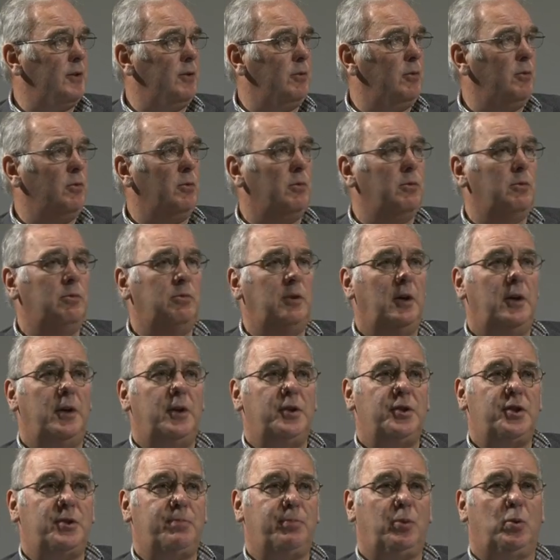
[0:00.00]
and all
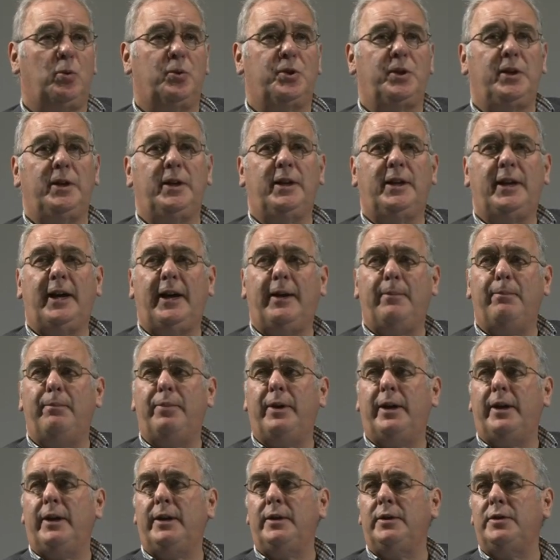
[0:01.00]
sporting
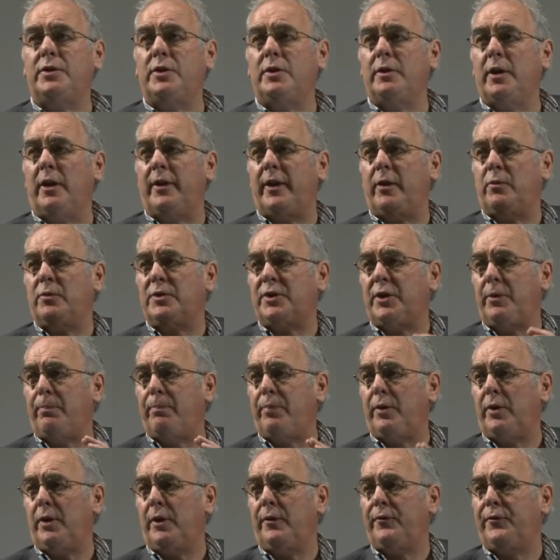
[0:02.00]
campaigns, you know, there was the
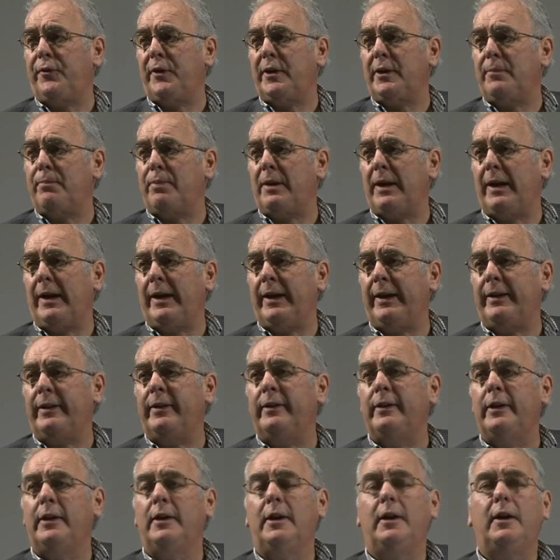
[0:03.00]
perfect
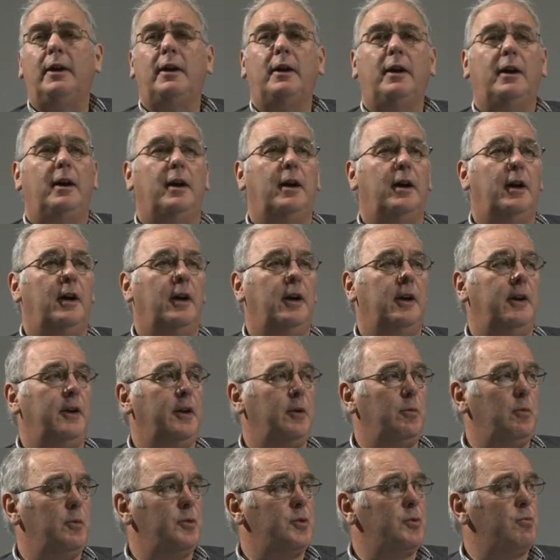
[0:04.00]
plan.
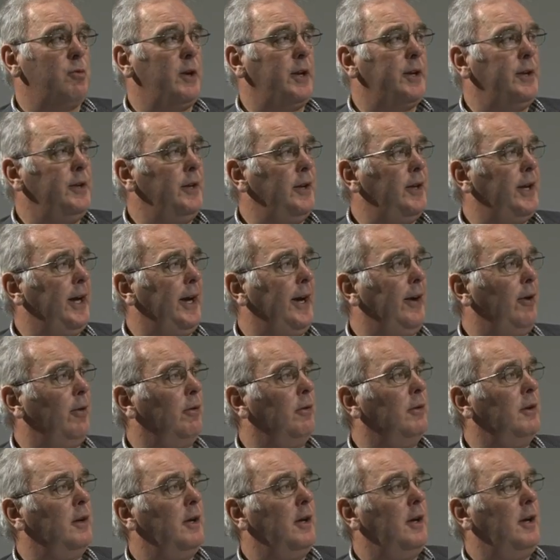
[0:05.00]
It was written
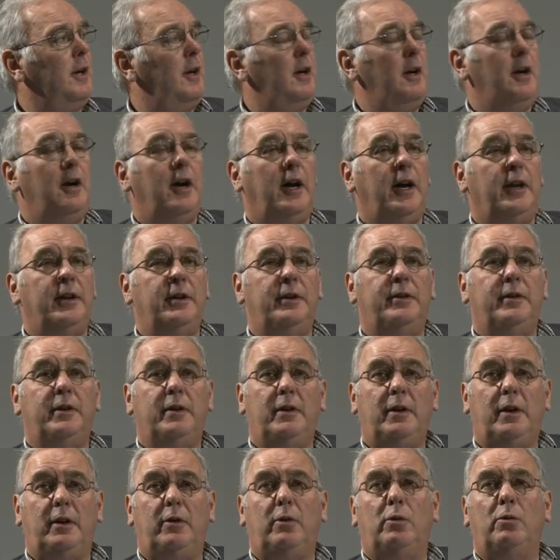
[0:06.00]
down.
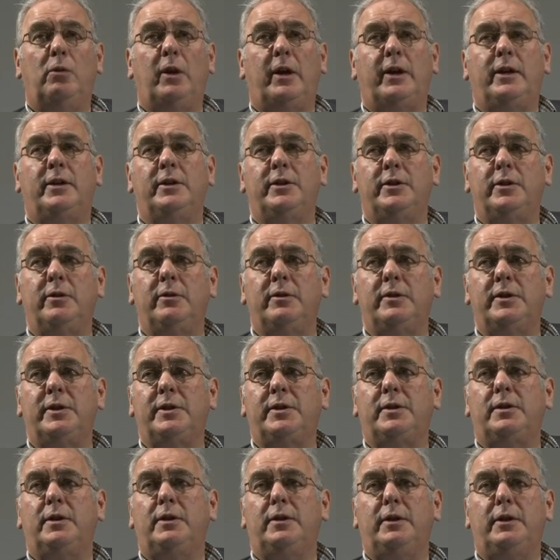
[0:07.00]
And all I can do
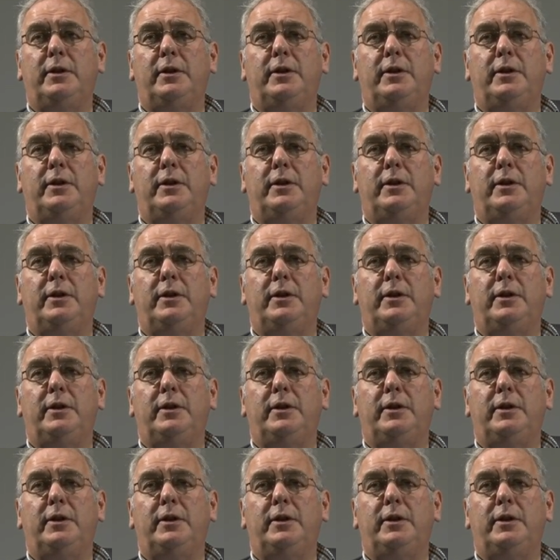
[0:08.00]
is